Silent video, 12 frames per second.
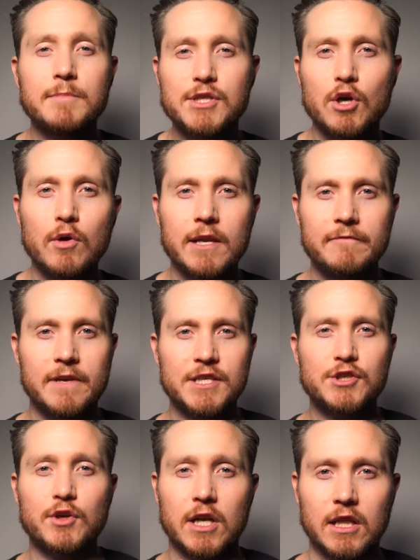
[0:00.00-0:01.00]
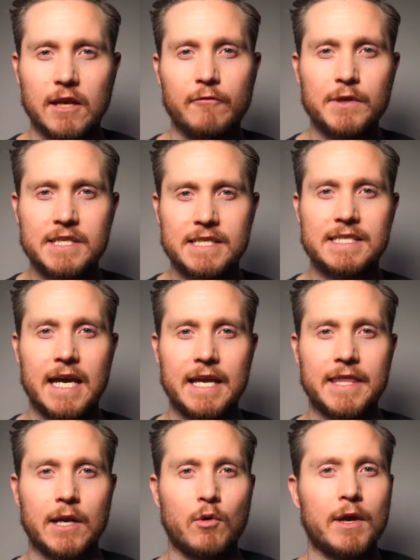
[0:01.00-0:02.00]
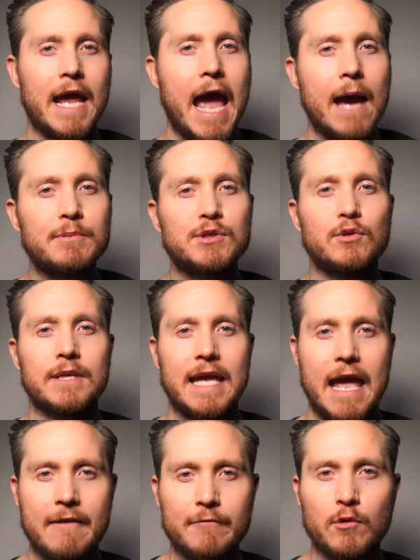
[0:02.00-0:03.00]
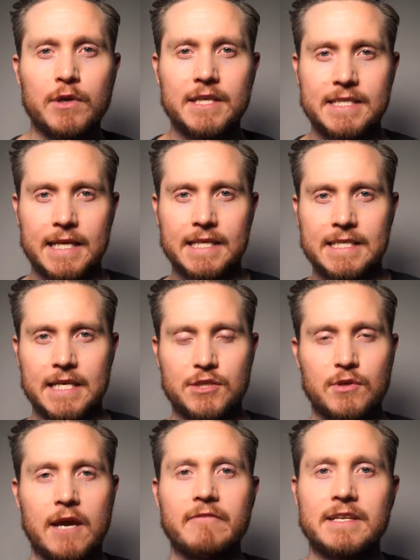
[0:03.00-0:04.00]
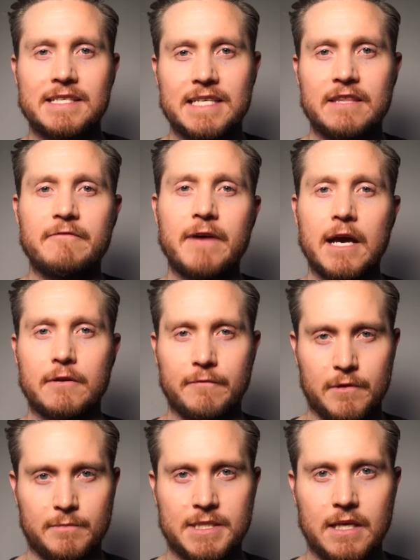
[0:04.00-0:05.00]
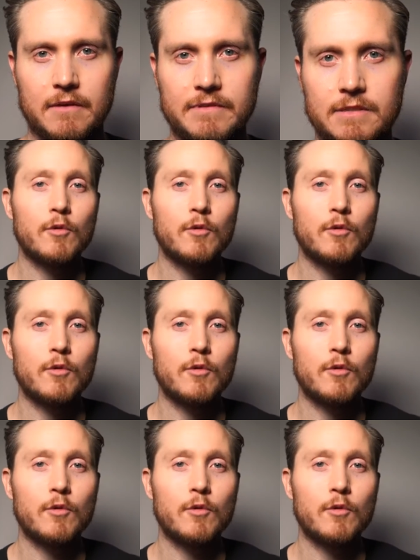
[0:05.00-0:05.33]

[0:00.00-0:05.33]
I'm so convinced you're gonna love what's inside that I want absolutely everyone to take a test drive and see the value for themselves.